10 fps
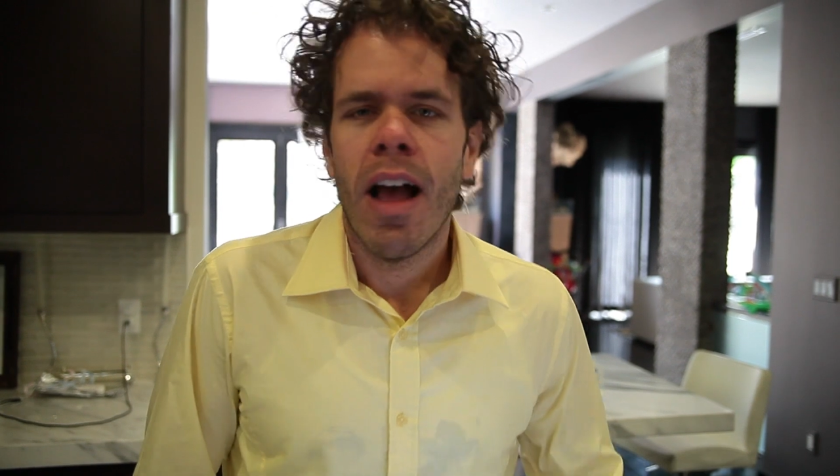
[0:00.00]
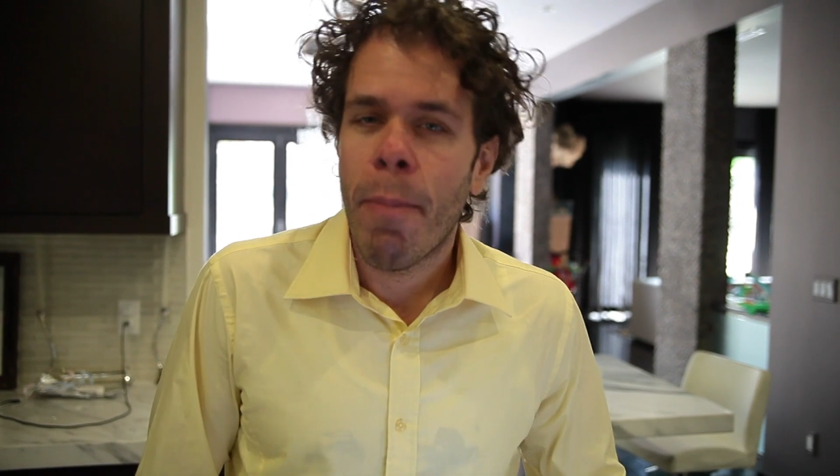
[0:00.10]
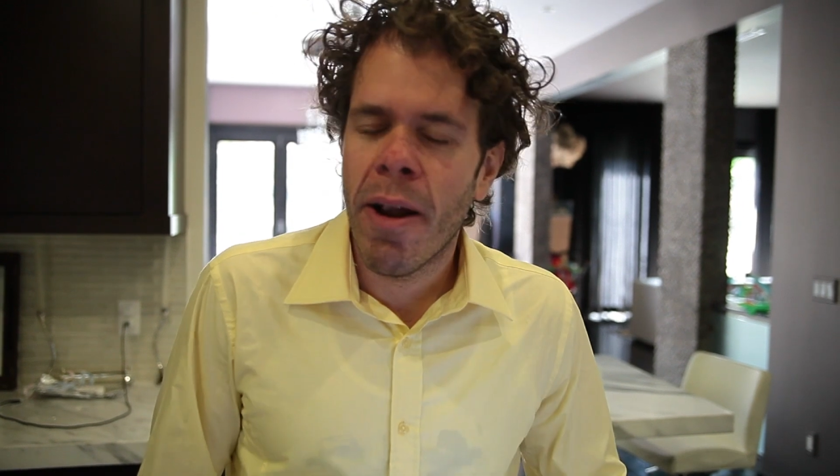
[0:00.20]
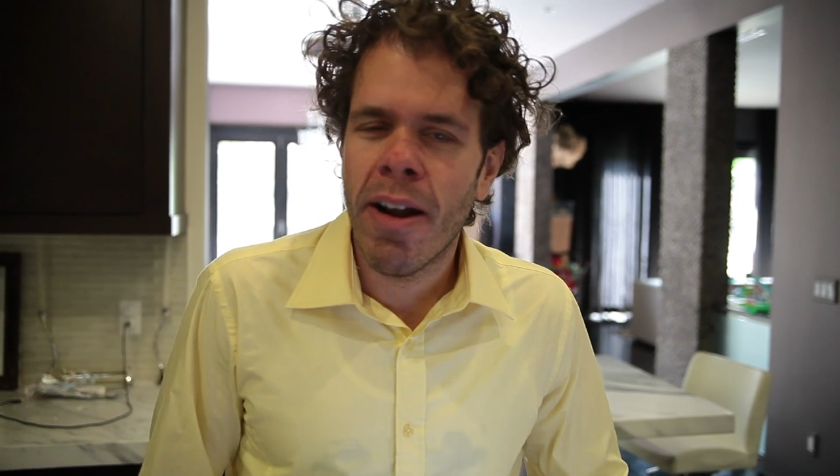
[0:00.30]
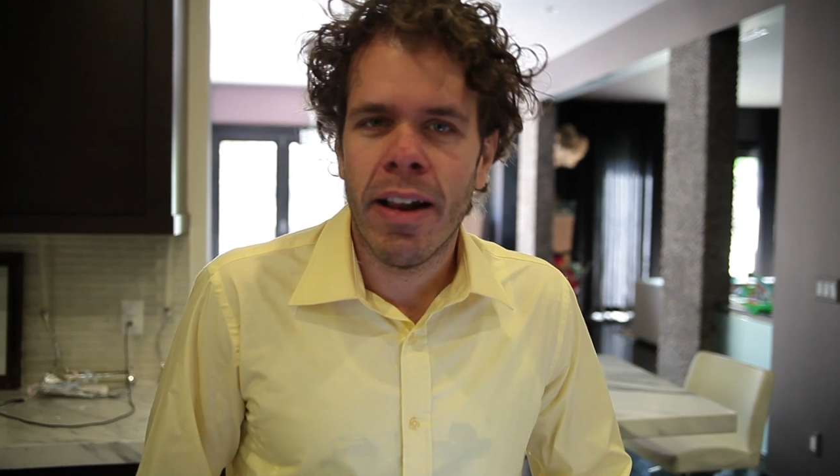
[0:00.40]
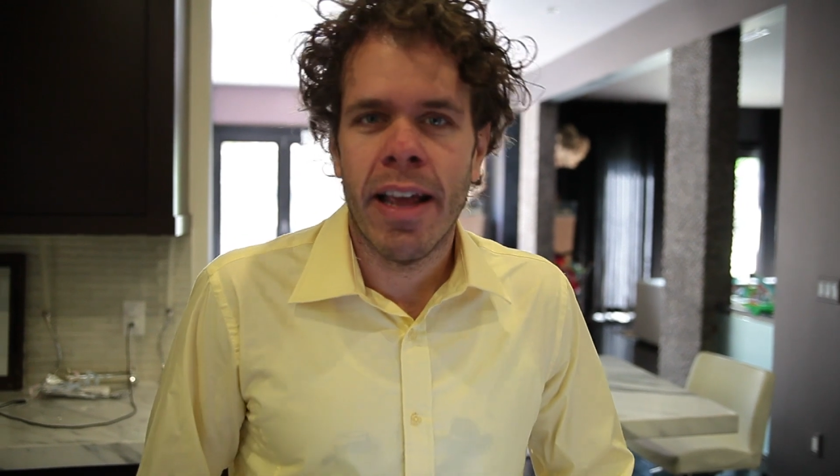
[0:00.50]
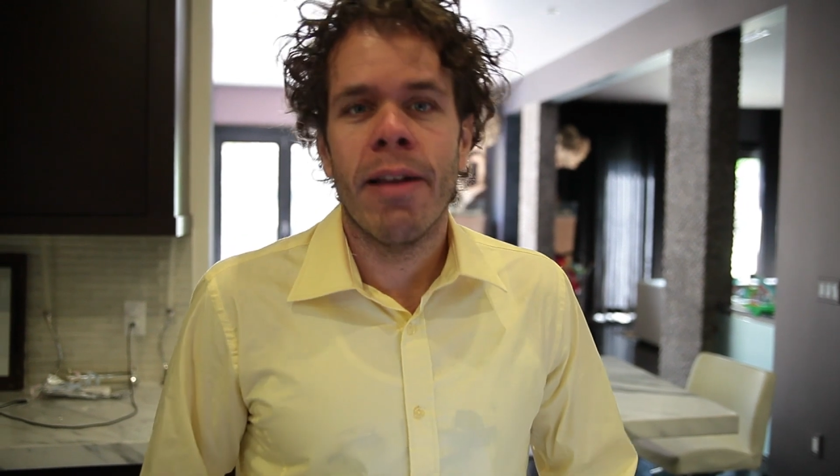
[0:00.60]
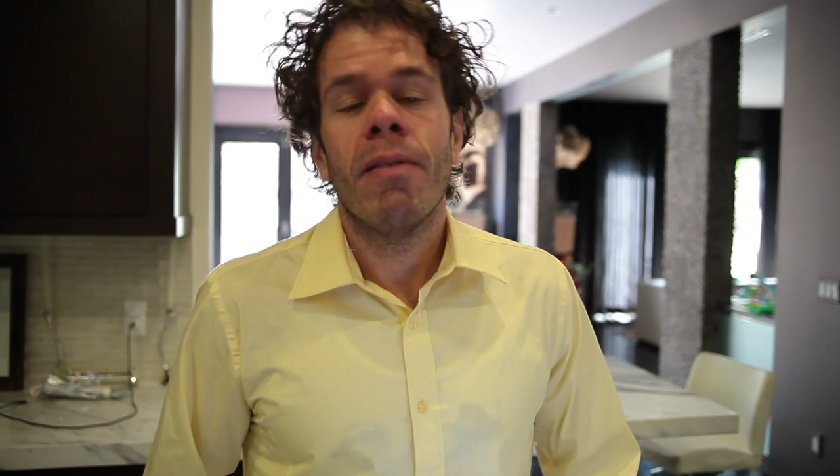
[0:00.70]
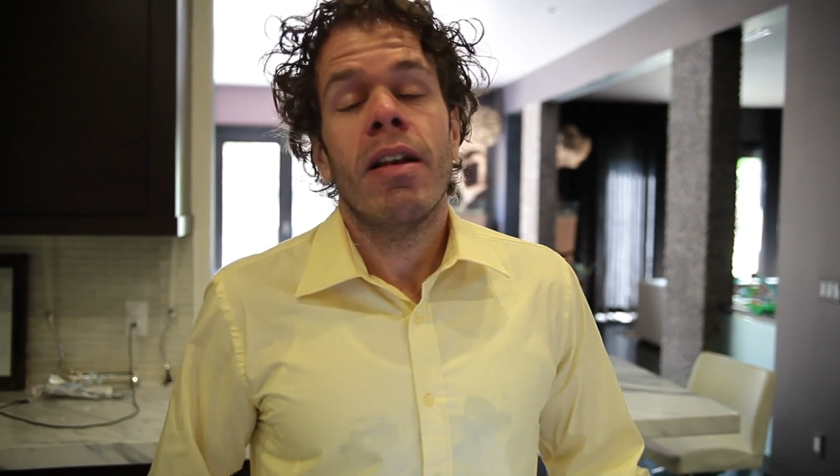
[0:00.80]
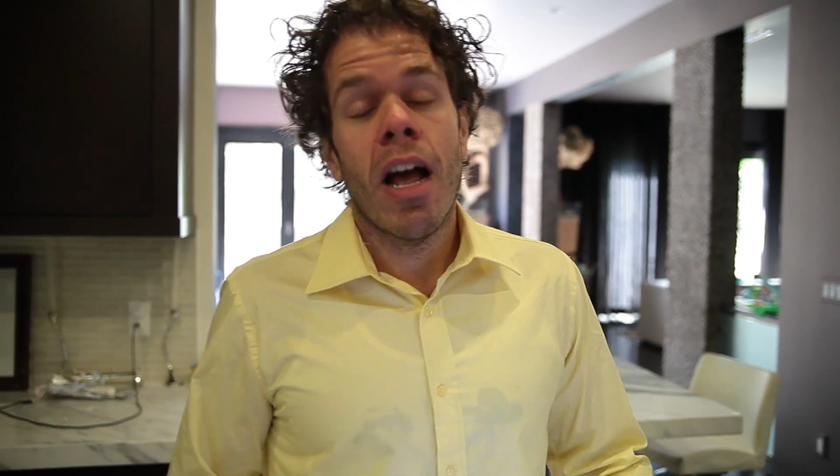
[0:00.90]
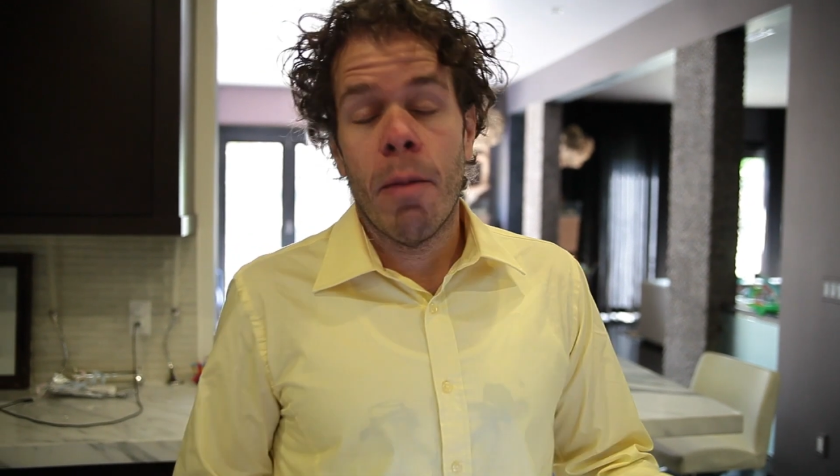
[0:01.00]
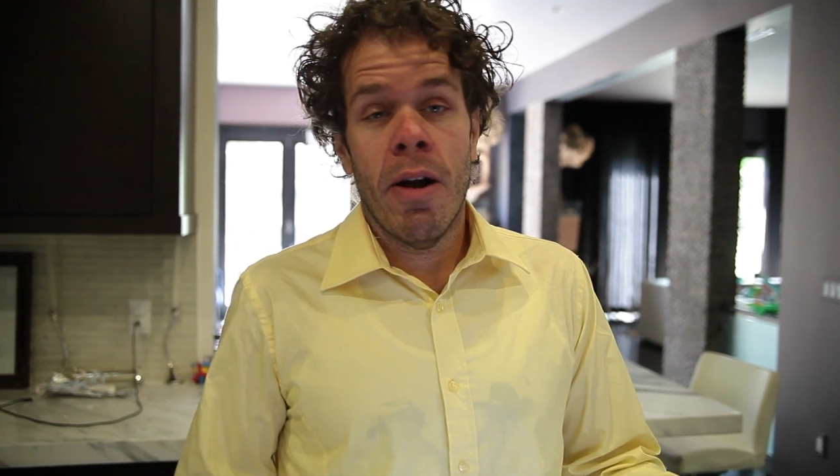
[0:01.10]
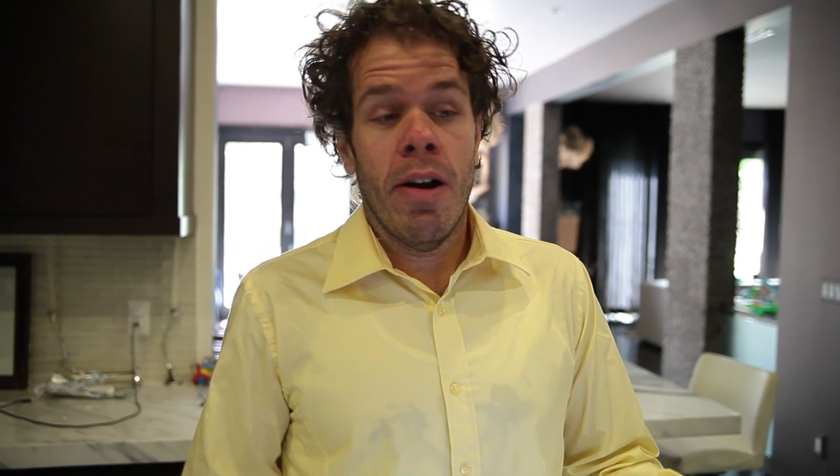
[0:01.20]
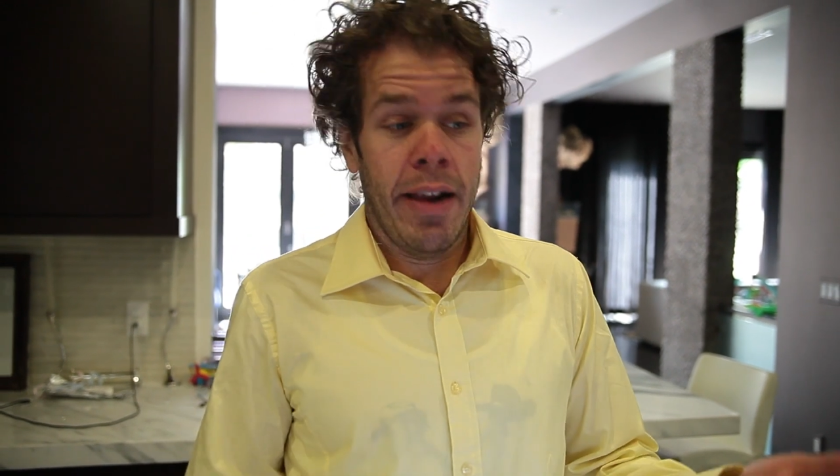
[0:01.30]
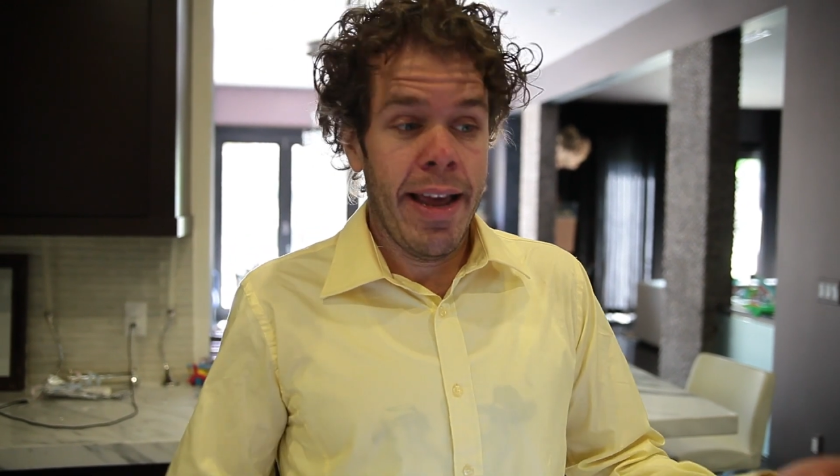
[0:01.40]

Apparently, not apparently,